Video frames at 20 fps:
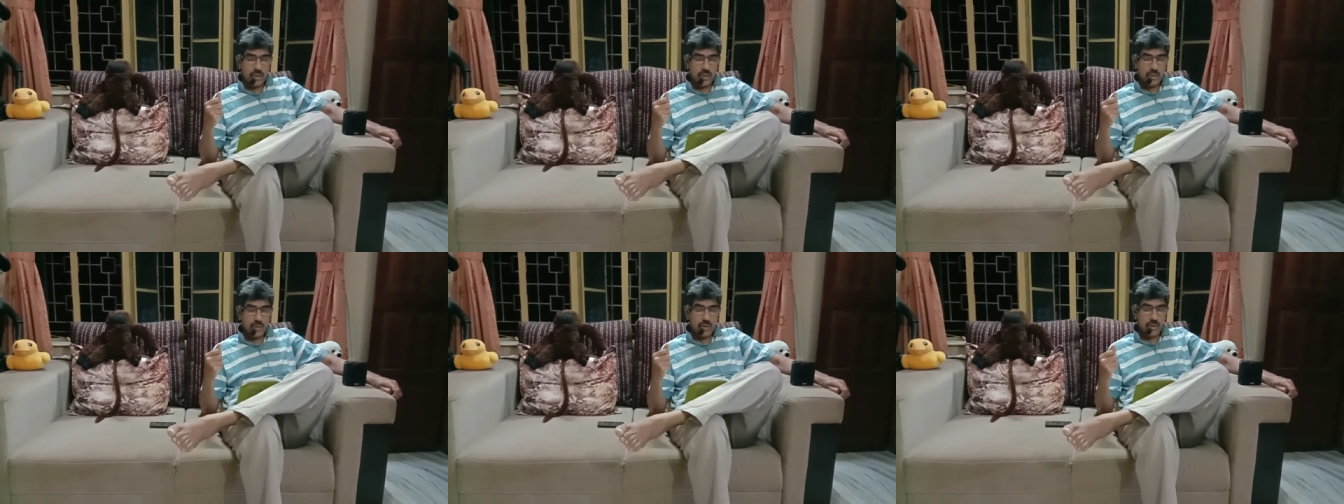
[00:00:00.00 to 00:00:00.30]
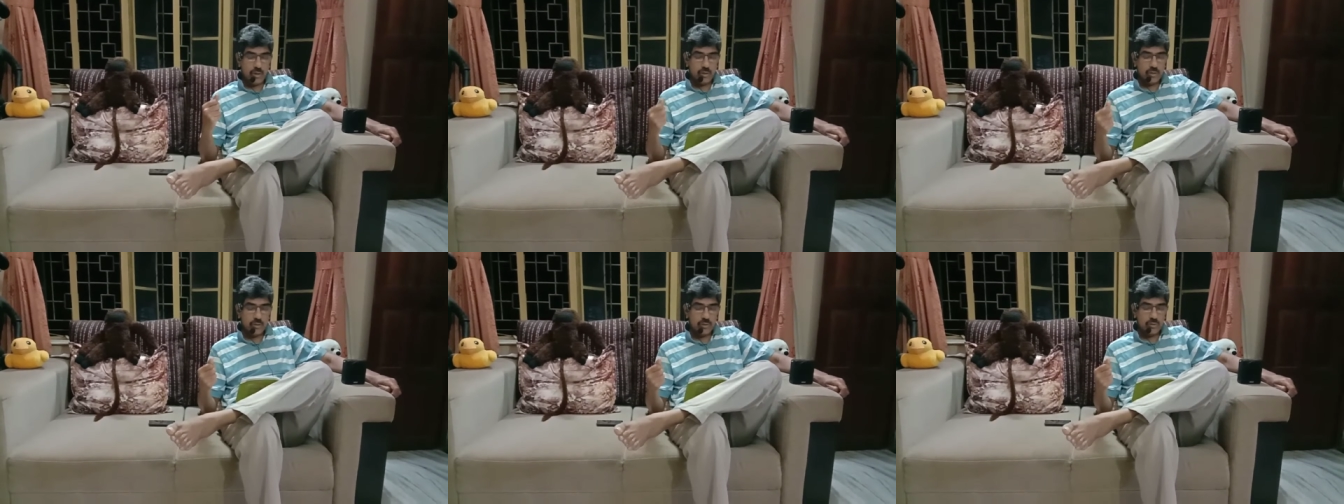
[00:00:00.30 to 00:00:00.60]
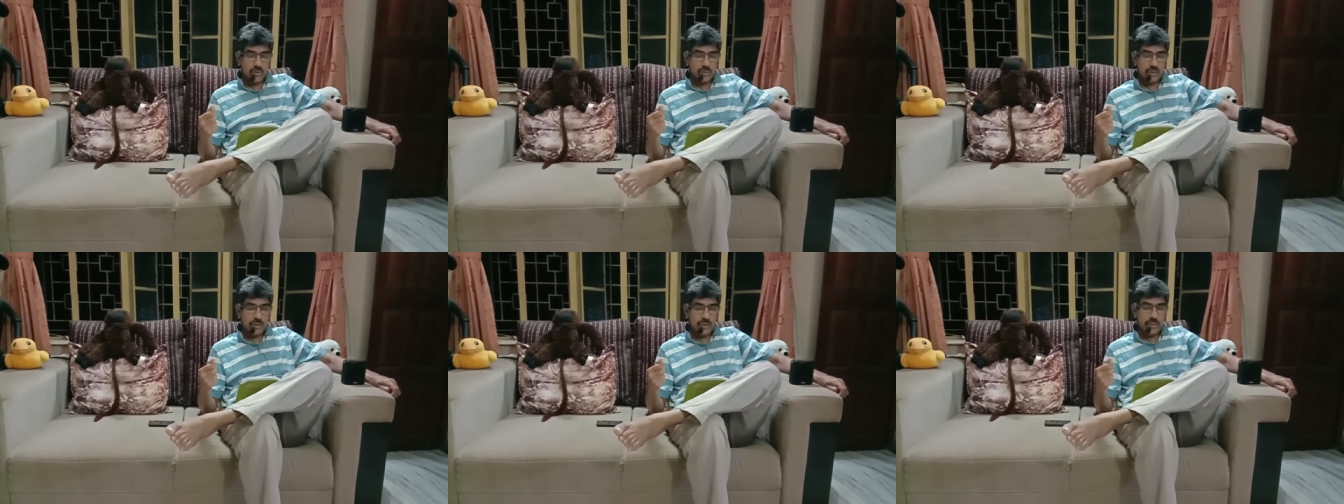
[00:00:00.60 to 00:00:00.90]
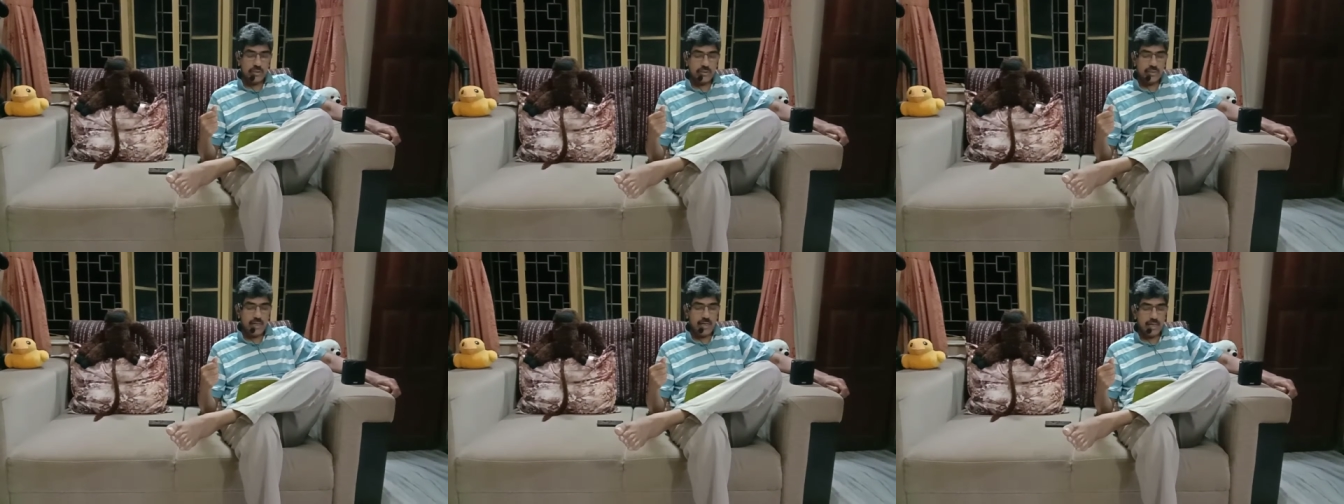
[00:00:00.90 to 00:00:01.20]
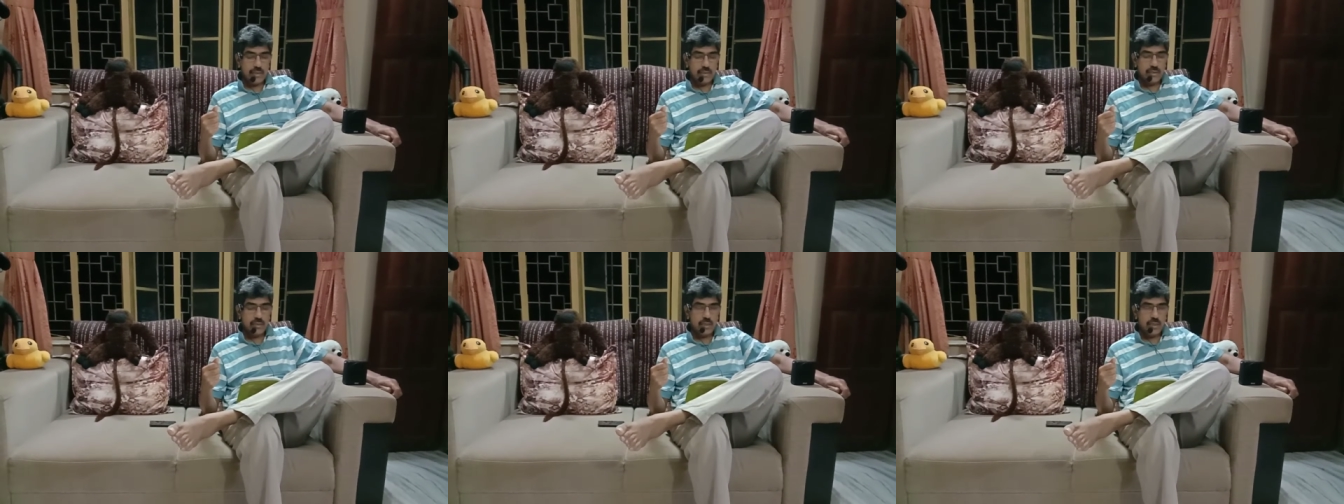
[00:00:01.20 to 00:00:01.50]
He also said
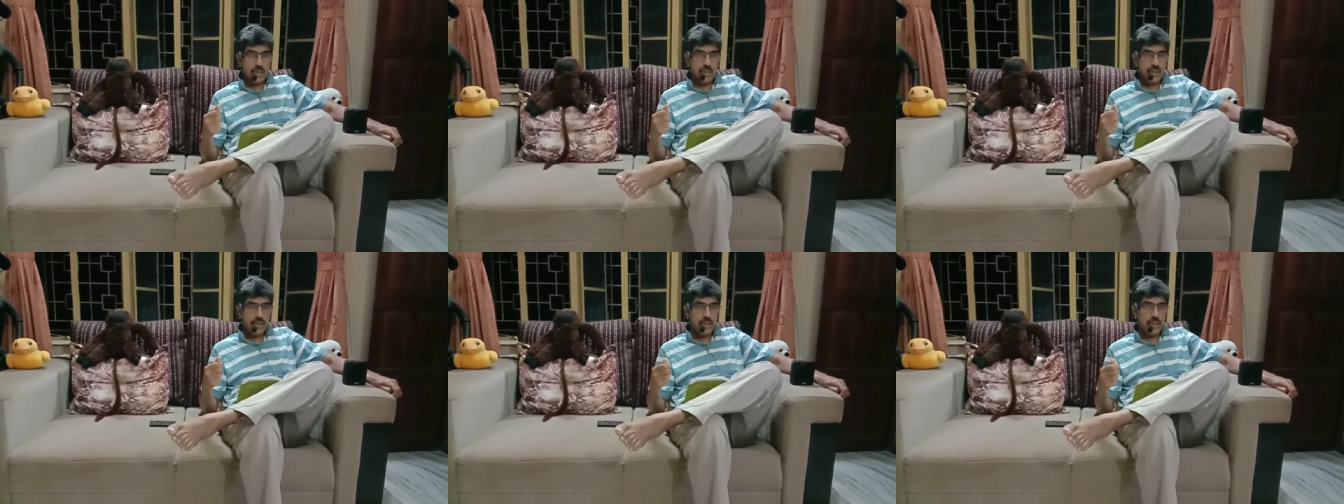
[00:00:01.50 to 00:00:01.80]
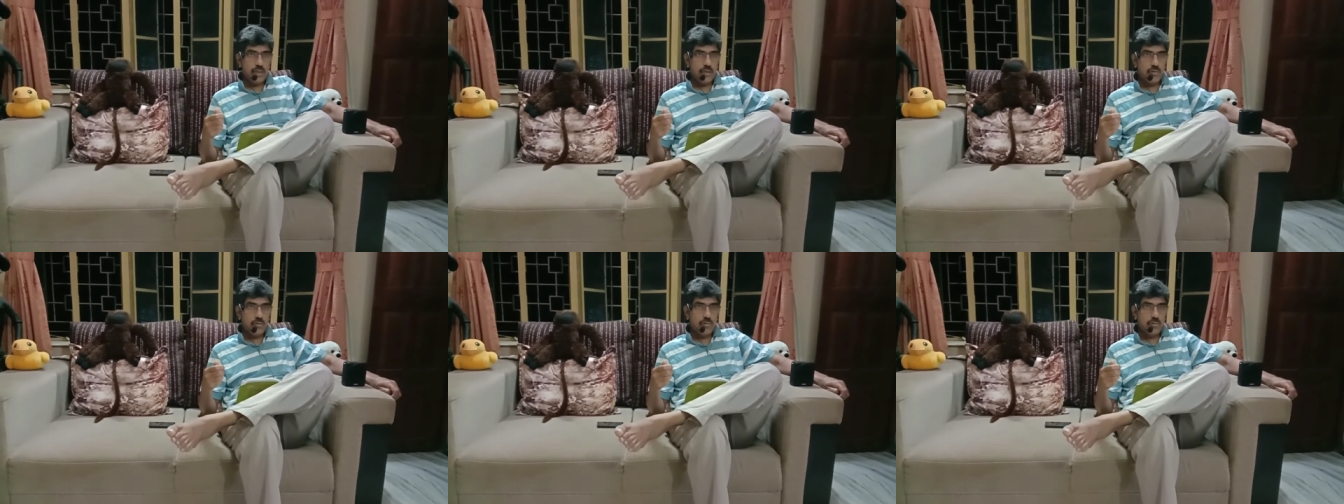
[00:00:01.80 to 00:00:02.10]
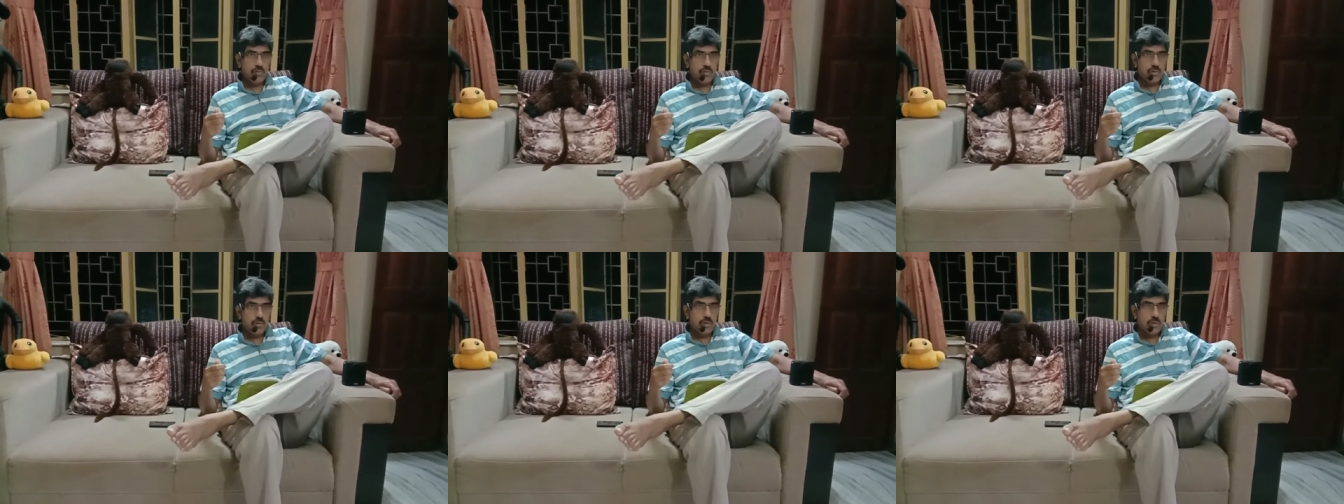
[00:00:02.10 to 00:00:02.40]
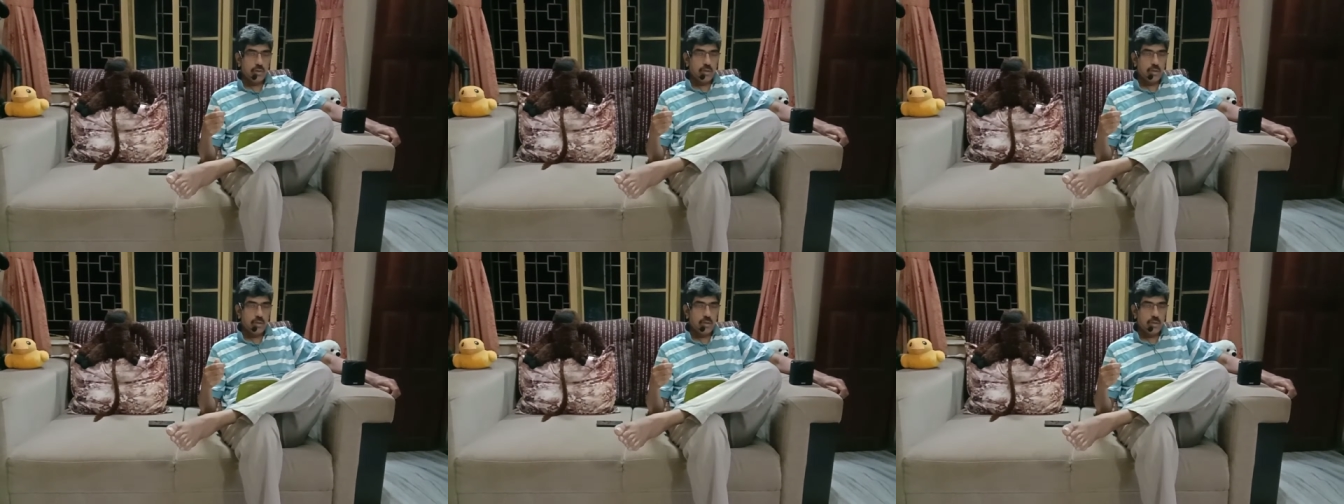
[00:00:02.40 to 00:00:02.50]
that he could